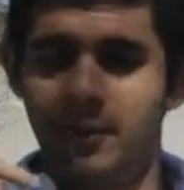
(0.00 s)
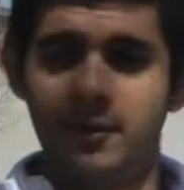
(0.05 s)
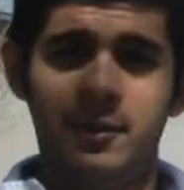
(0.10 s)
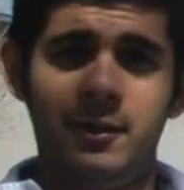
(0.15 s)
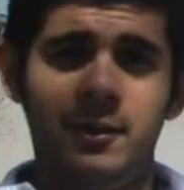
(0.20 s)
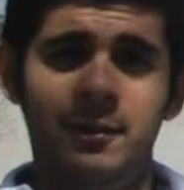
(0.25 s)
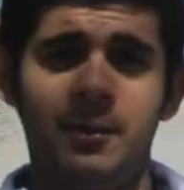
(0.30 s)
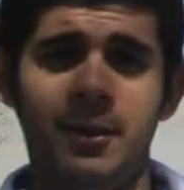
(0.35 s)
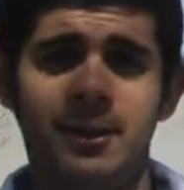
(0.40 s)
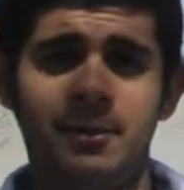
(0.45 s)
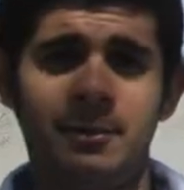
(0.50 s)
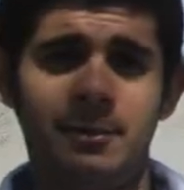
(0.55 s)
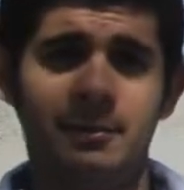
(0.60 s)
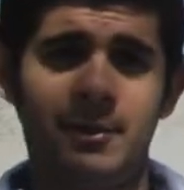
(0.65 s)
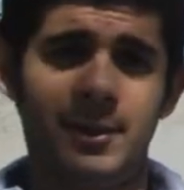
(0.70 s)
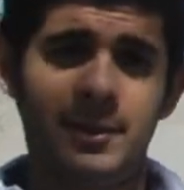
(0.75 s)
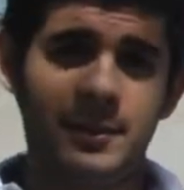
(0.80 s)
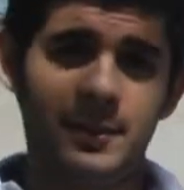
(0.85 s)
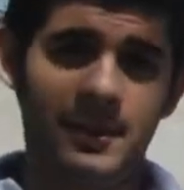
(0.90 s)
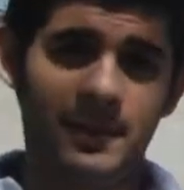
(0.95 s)
the US
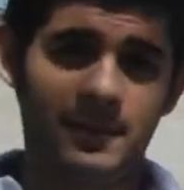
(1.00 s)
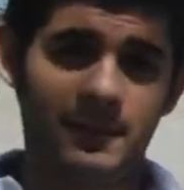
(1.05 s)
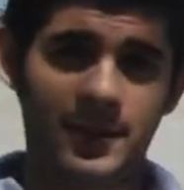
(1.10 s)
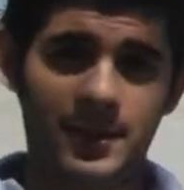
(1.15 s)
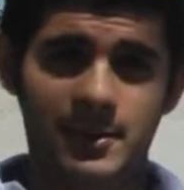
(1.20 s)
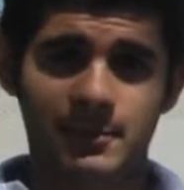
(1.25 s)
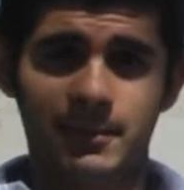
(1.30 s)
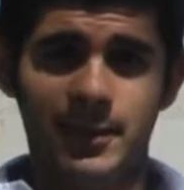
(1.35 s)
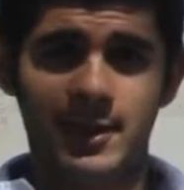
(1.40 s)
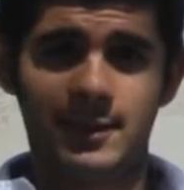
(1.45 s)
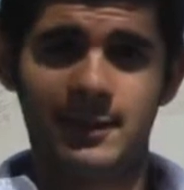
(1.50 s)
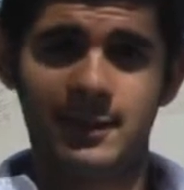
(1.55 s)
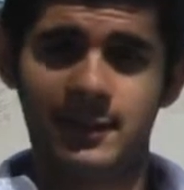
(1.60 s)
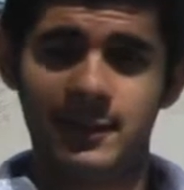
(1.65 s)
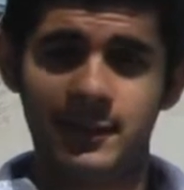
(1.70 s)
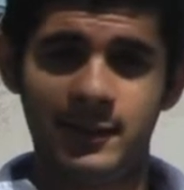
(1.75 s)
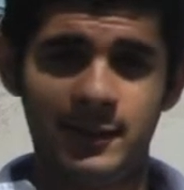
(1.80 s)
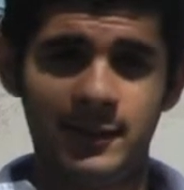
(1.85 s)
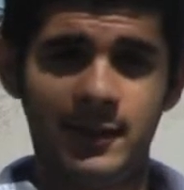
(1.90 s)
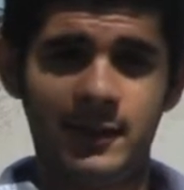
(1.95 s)
was the best
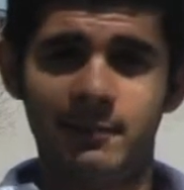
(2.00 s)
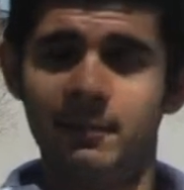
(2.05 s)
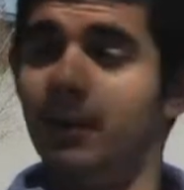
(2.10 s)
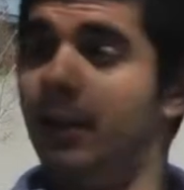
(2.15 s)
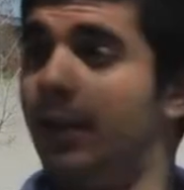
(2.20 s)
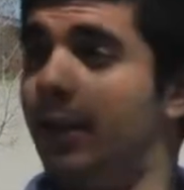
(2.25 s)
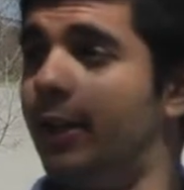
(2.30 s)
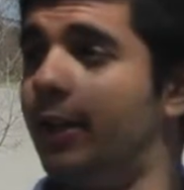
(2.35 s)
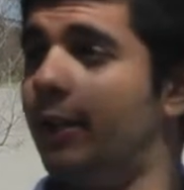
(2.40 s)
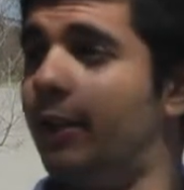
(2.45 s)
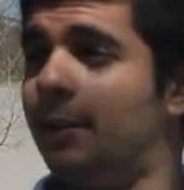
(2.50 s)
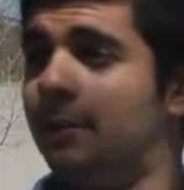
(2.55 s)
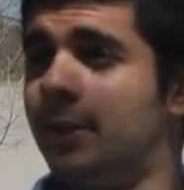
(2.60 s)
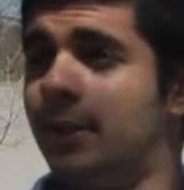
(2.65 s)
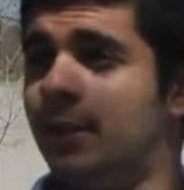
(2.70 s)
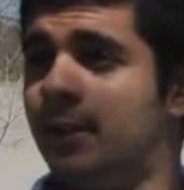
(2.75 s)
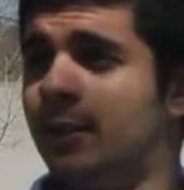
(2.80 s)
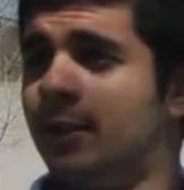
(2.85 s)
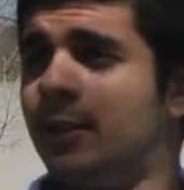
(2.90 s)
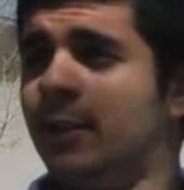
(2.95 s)
decision I made. I
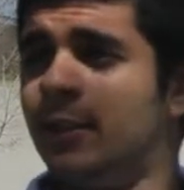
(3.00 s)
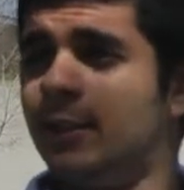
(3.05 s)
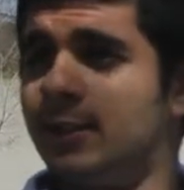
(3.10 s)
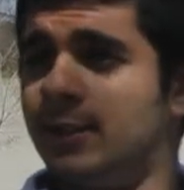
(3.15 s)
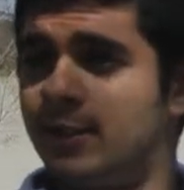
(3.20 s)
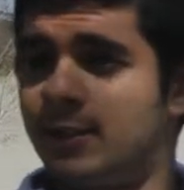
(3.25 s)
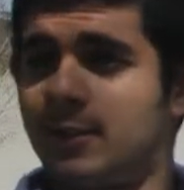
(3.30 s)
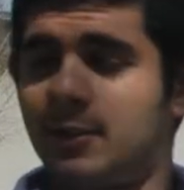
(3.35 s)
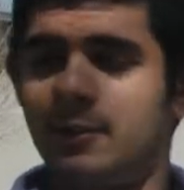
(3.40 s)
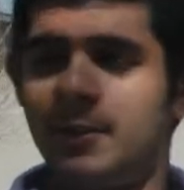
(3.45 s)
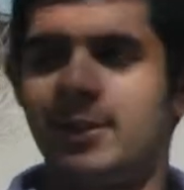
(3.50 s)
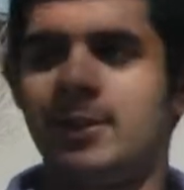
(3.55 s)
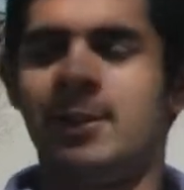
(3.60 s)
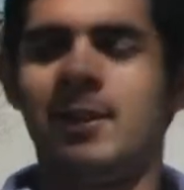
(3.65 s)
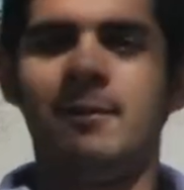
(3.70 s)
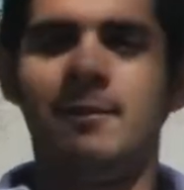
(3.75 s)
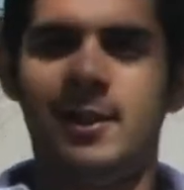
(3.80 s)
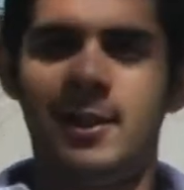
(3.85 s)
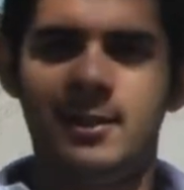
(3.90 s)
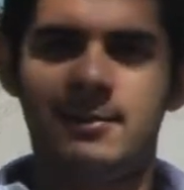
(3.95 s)
mean, it's a
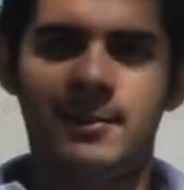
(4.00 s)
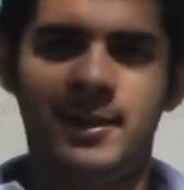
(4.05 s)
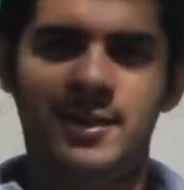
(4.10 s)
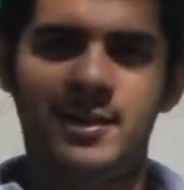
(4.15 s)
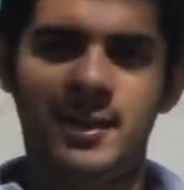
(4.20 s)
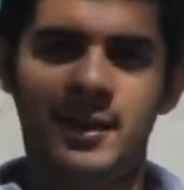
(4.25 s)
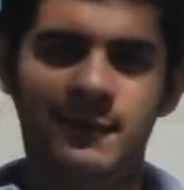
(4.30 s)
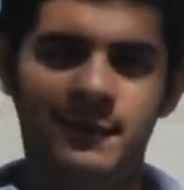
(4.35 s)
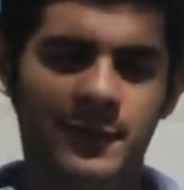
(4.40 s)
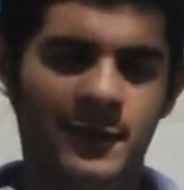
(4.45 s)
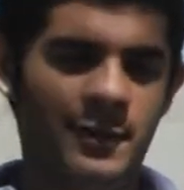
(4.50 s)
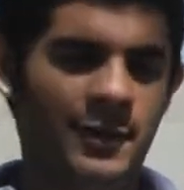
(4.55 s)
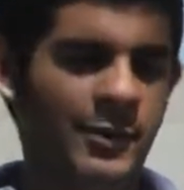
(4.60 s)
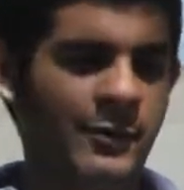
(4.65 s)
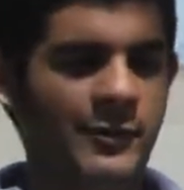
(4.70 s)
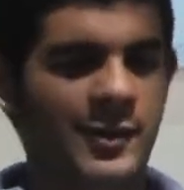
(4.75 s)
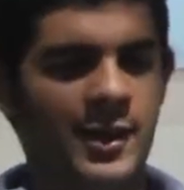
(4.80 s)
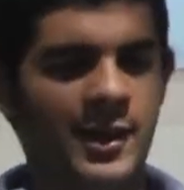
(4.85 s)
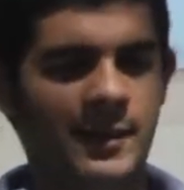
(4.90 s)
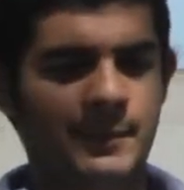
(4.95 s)
question I've asked myself a lot
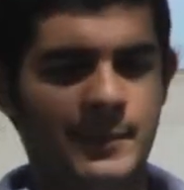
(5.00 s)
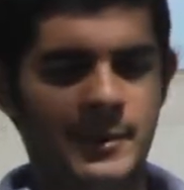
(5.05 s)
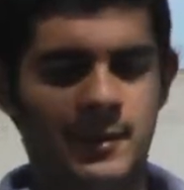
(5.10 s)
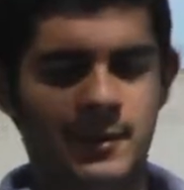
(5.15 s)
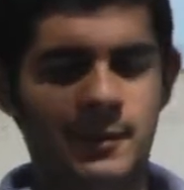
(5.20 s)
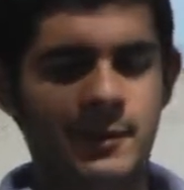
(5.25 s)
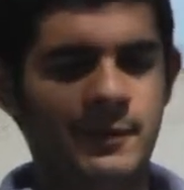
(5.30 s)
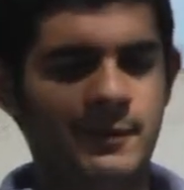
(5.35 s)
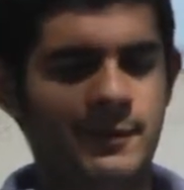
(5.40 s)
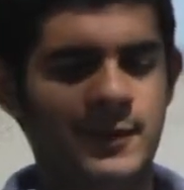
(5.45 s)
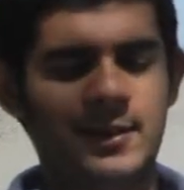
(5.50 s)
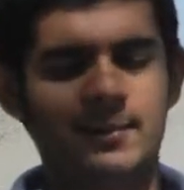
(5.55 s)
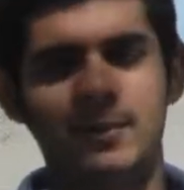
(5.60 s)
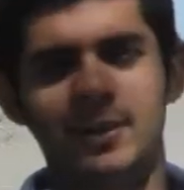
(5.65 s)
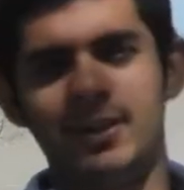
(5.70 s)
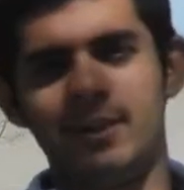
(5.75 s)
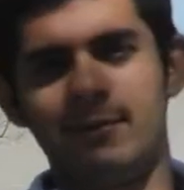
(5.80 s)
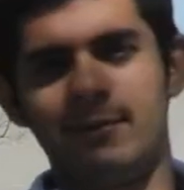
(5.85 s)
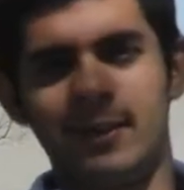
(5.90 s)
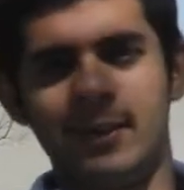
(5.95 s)
of times, and a lot of
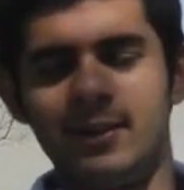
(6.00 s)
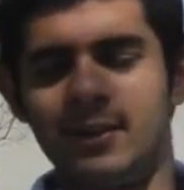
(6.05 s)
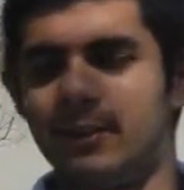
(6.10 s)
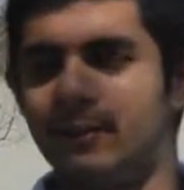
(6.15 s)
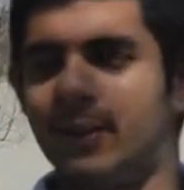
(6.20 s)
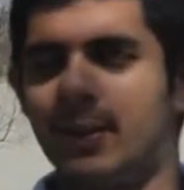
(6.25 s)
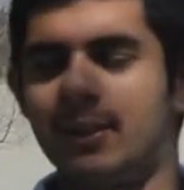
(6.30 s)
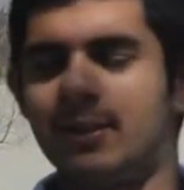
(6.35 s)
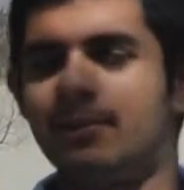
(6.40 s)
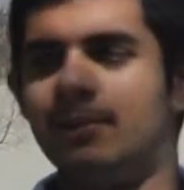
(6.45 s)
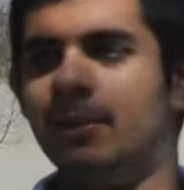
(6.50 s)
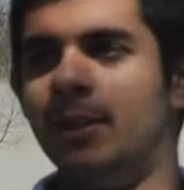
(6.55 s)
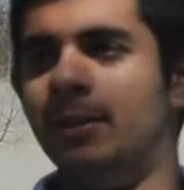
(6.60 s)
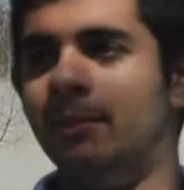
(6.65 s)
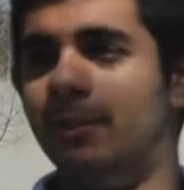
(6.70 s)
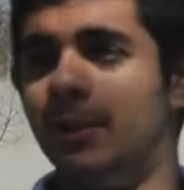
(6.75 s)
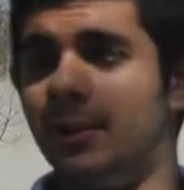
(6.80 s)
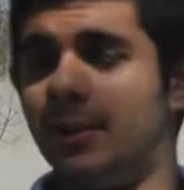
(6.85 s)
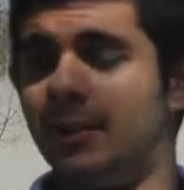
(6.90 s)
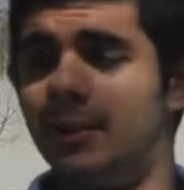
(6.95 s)
family and friends have asked
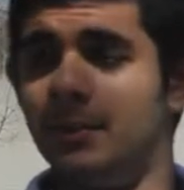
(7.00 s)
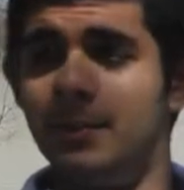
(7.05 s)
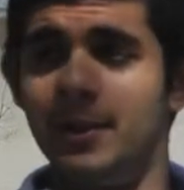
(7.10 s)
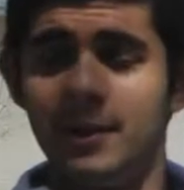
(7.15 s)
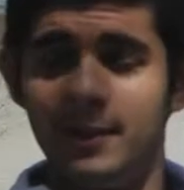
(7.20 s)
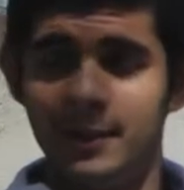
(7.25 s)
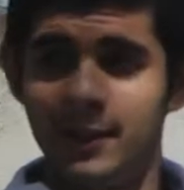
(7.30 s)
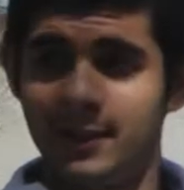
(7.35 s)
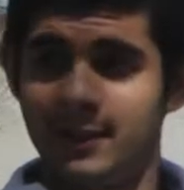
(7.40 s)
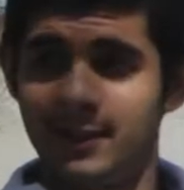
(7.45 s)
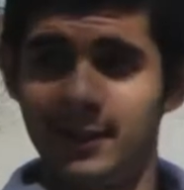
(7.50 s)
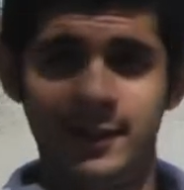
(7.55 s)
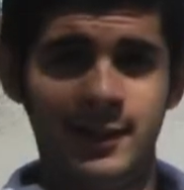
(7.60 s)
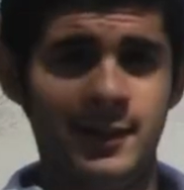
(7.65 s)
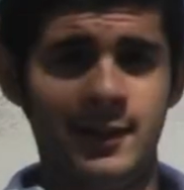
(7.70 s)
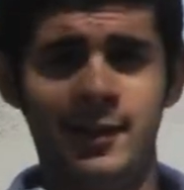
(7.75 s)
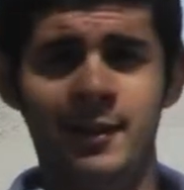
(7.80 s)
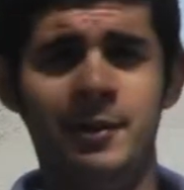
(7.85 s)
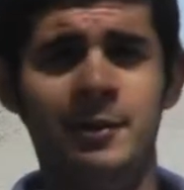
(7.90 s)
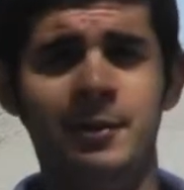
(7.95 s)
me. But to be honest, I
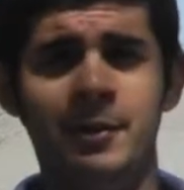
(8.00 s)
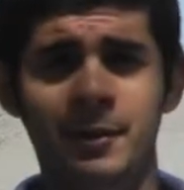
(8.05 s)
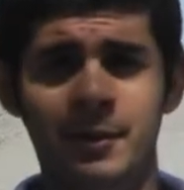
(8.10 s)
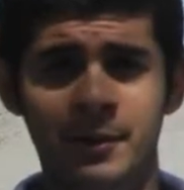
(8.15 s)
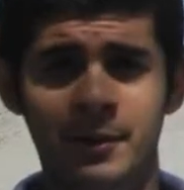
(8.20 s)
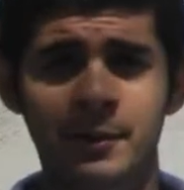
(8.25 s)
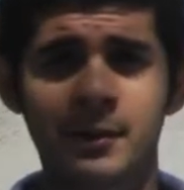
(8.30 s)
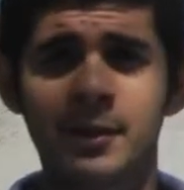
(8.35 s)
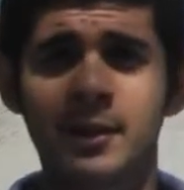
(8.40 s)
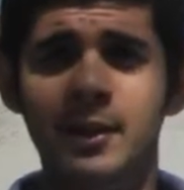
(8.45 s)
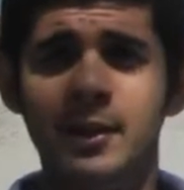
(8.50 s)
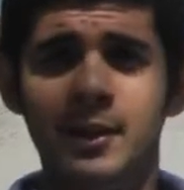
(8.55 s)
really don't know.